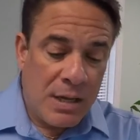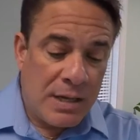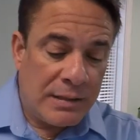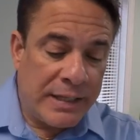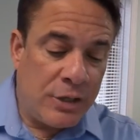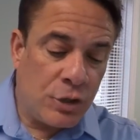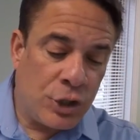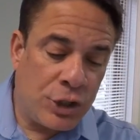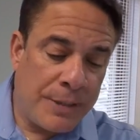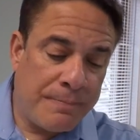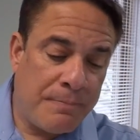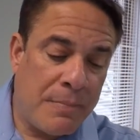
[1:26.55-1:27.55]

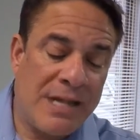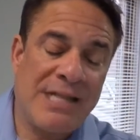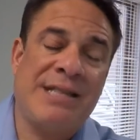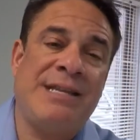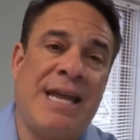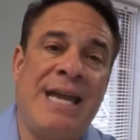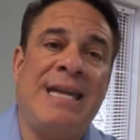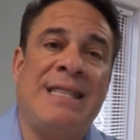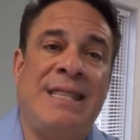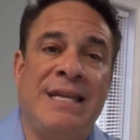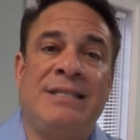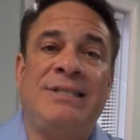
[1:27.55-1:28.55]
Leadership must take
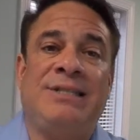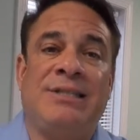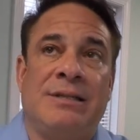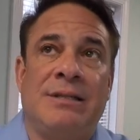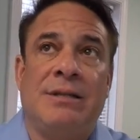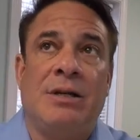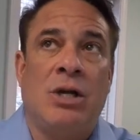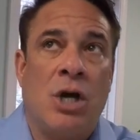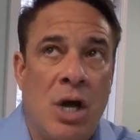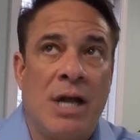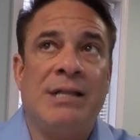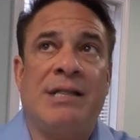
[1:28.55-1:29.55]
this
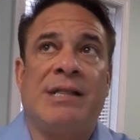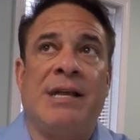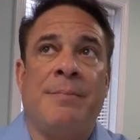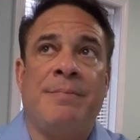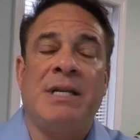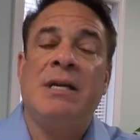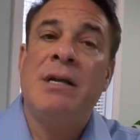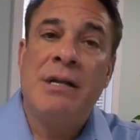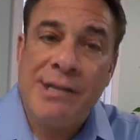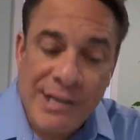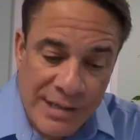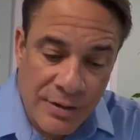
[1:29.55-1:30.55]
concept
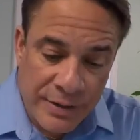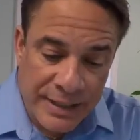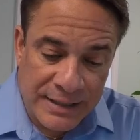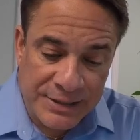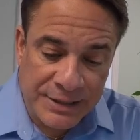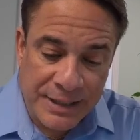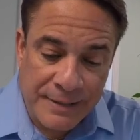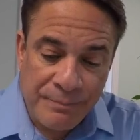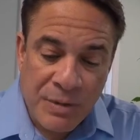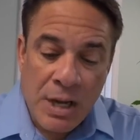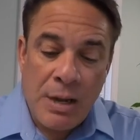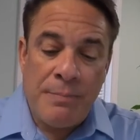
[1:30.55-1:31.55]
seriously,
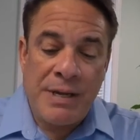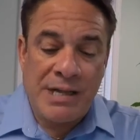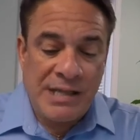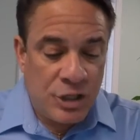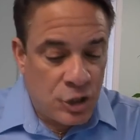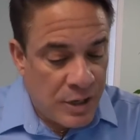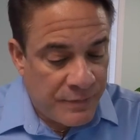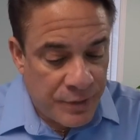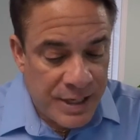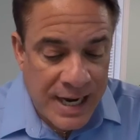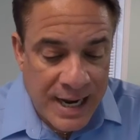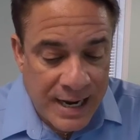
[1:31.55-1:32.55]
because each and every
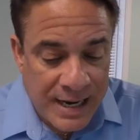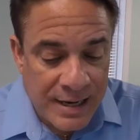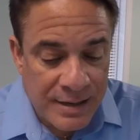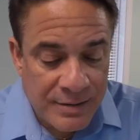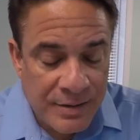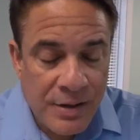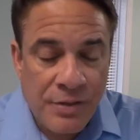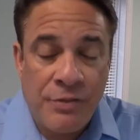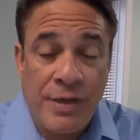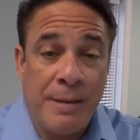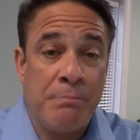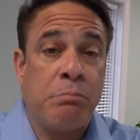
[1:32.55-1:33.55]
day
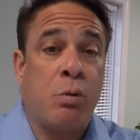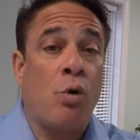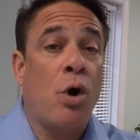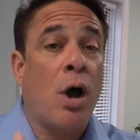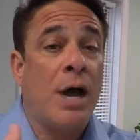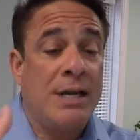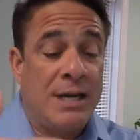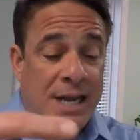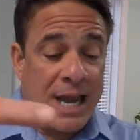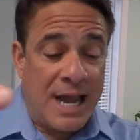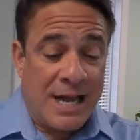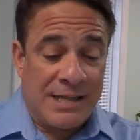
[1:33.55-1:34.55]
they
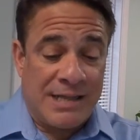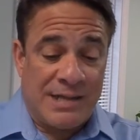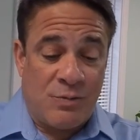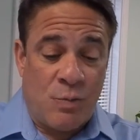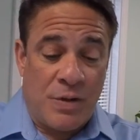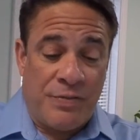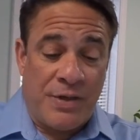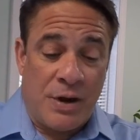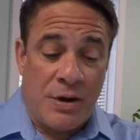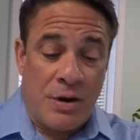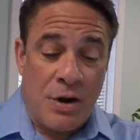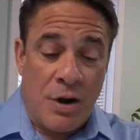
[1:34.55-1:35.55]
broadcast what
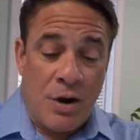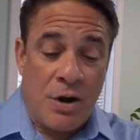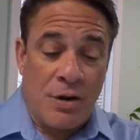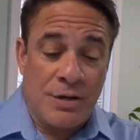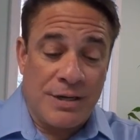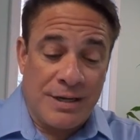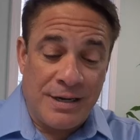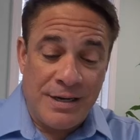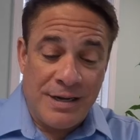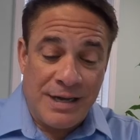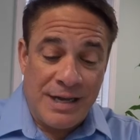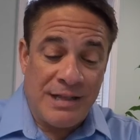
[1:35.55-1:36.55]
their heart
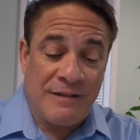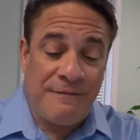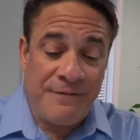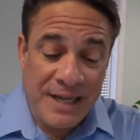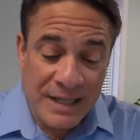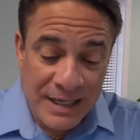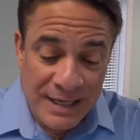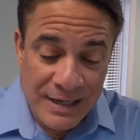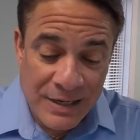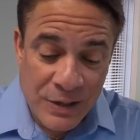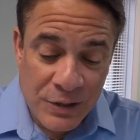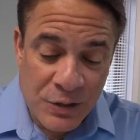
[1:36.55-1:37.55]
is
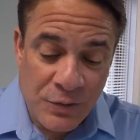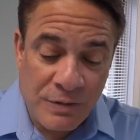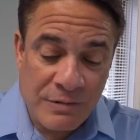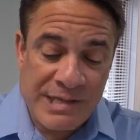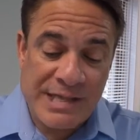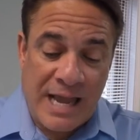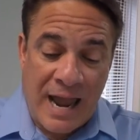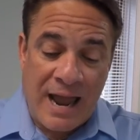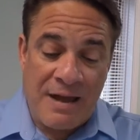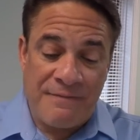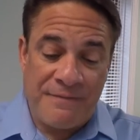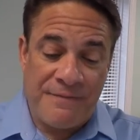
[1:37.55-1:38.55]
feeling to their
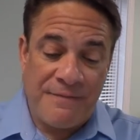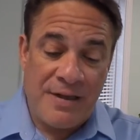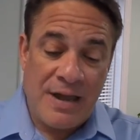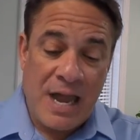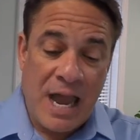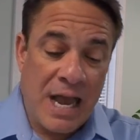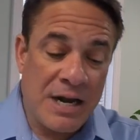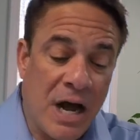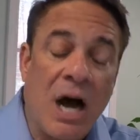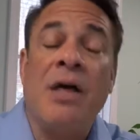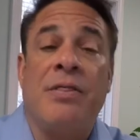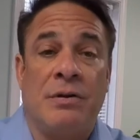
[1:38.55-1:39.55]
staff and
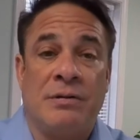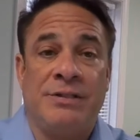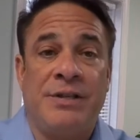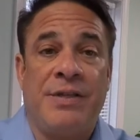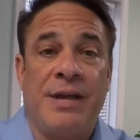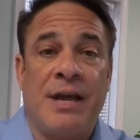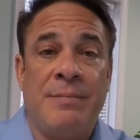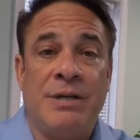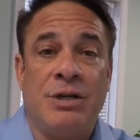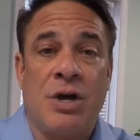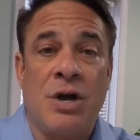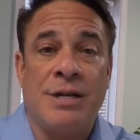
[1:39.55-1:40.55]
others that they come
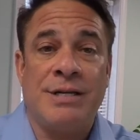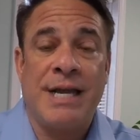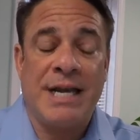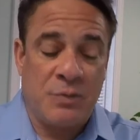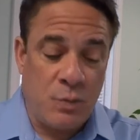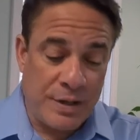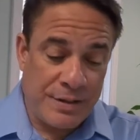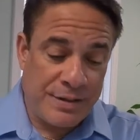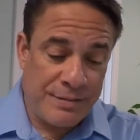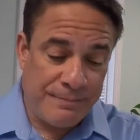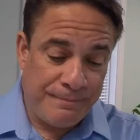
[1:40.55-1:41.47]
into contact with.